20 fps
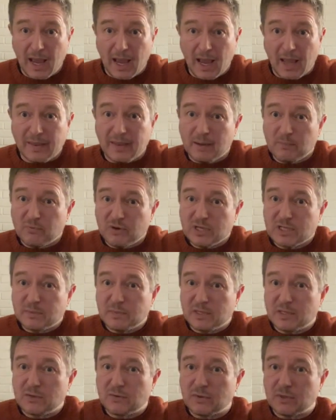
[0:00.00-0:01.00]
And that brings
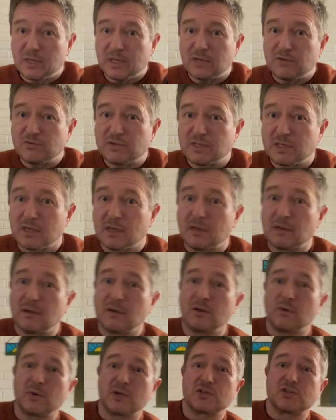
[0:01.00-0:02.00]
me to an interesting
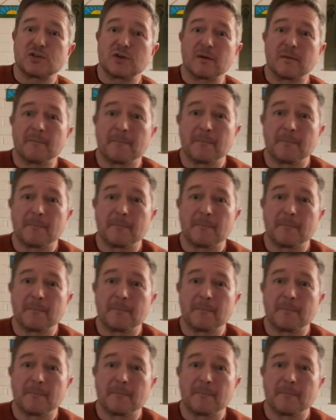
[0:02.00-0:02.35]
question.